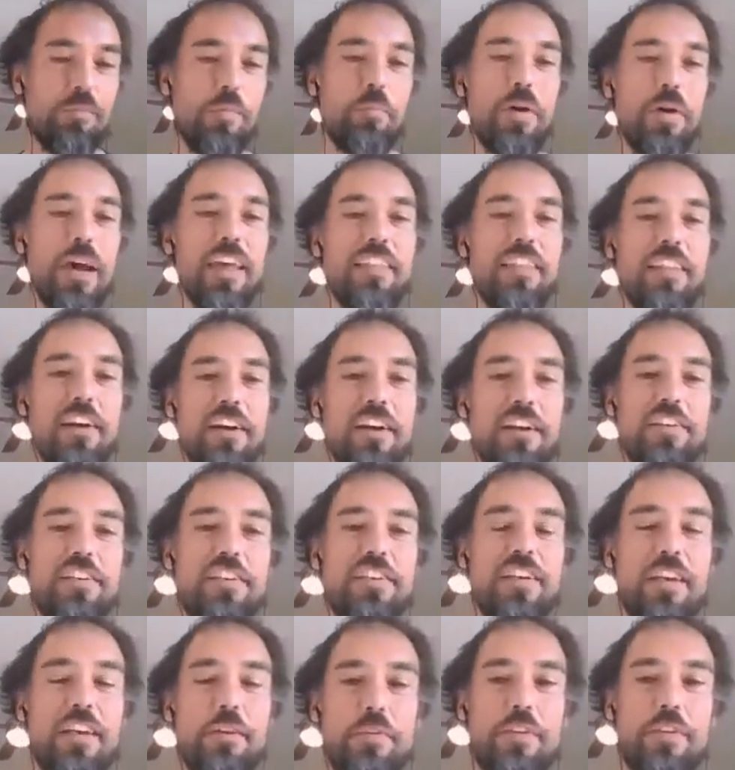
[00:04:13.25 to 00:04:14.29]
Um, but by and
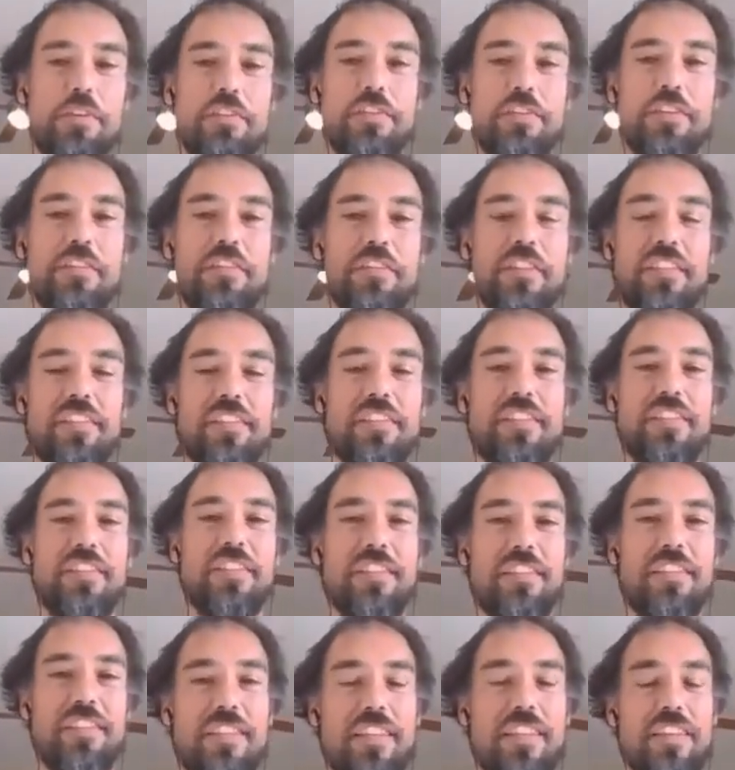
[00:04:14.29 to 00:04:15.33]
large, it was sort of
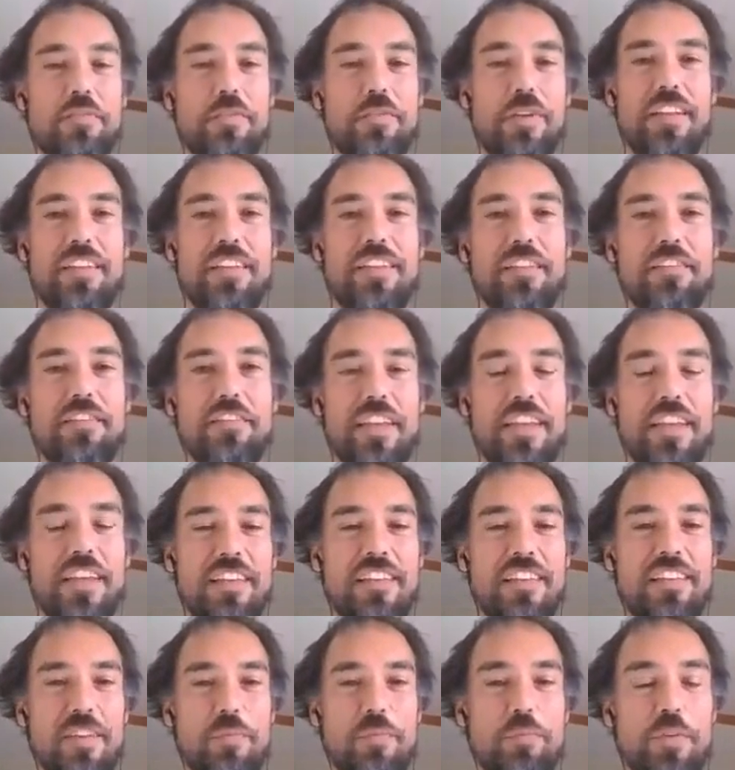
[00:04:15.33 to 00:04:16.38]
this, this
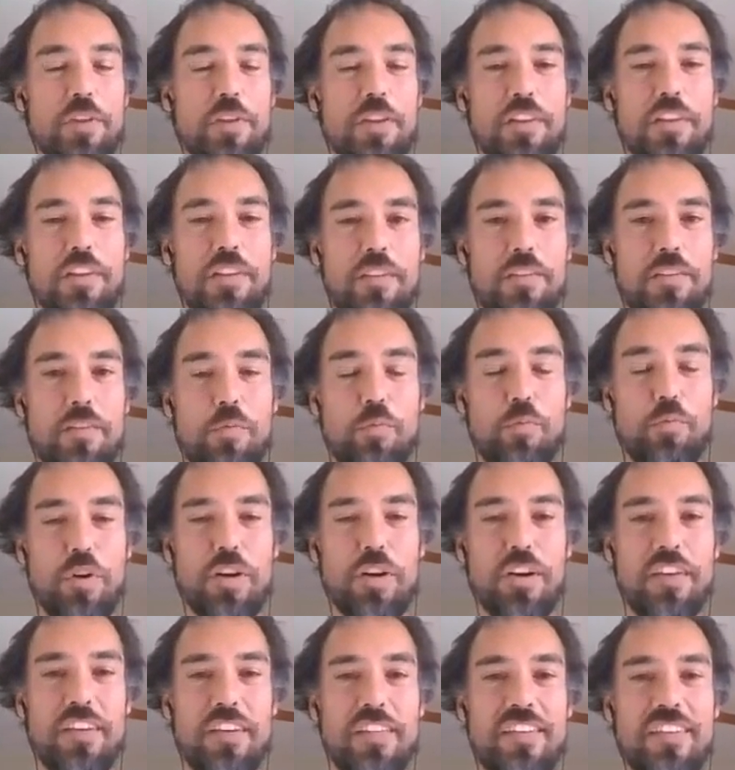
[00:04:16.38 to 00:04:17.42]
relatively simple.
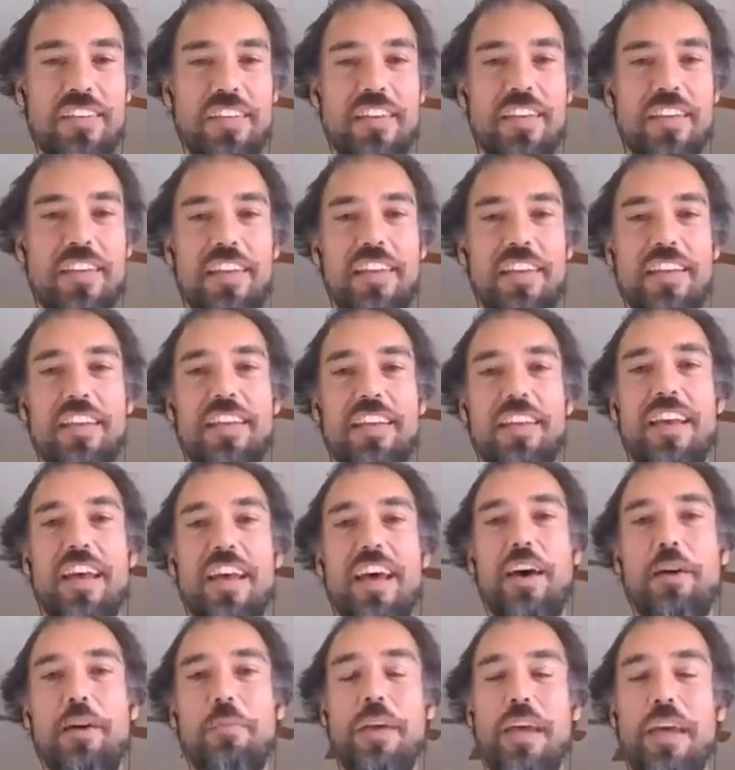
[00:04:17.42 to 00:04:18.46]

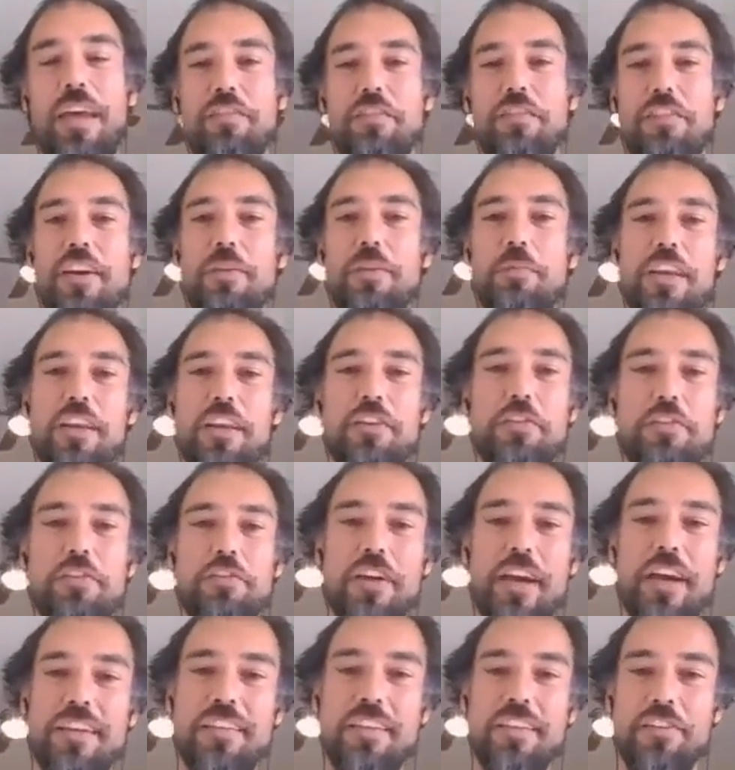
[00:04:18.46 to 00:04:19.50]
Um, and for anybody who's
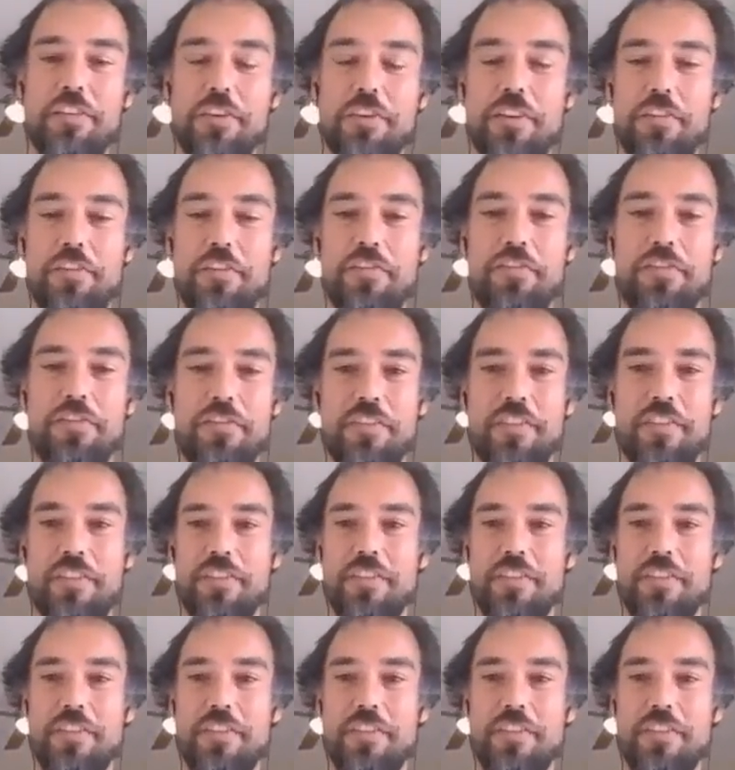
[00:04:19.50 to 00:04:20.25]
tried to sort of